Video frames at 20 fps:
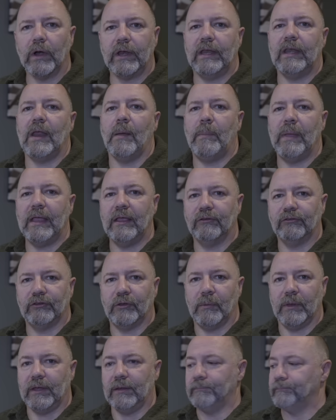it appears to
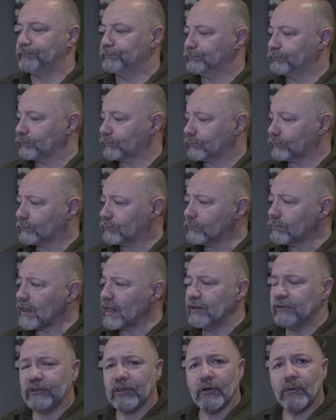be.
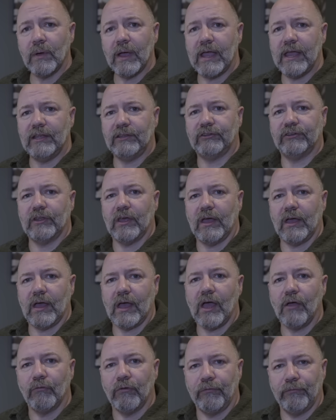So it's a
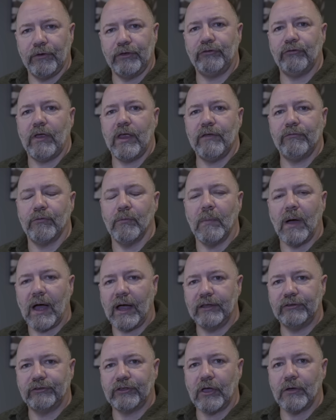refrigerator from
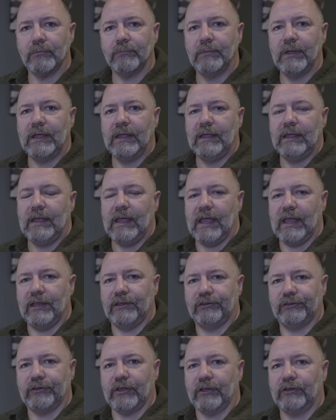ICECO.
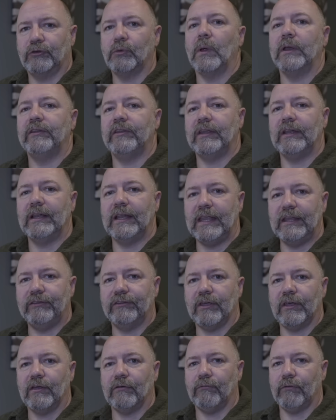It's a
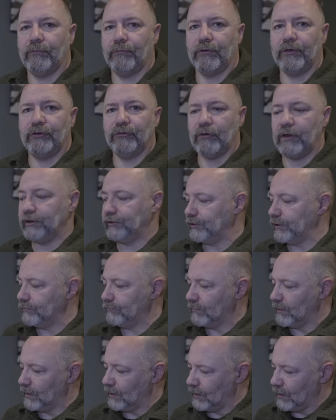20-litre refrigerator,
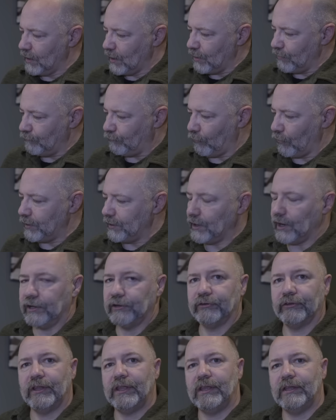very
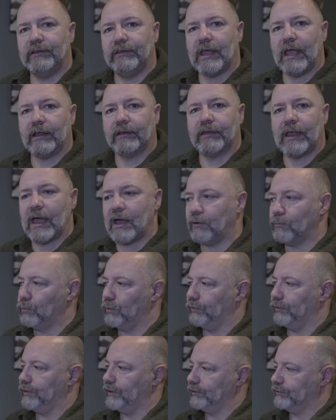nicely decked out
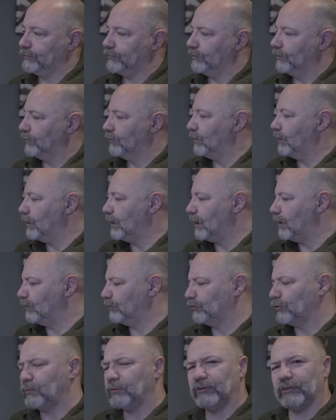with this.
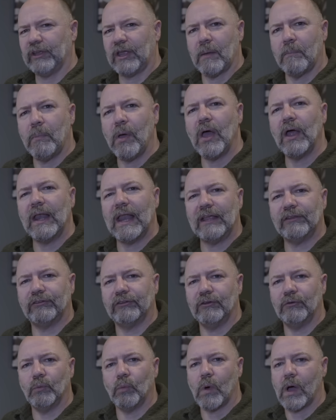It's almost like a
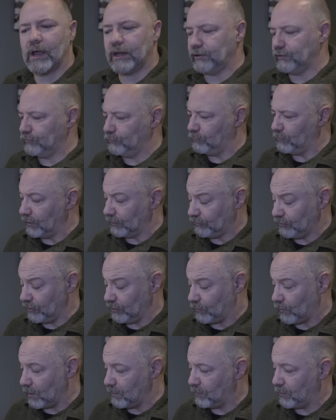pearlescent white, actually
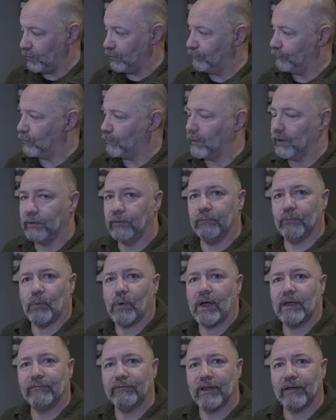quite beautiful. My
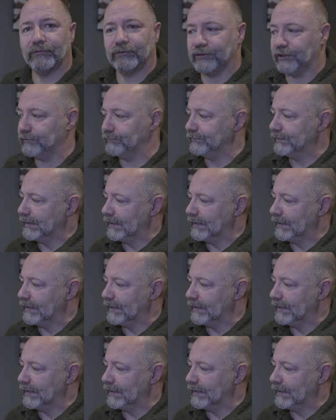wife loves it.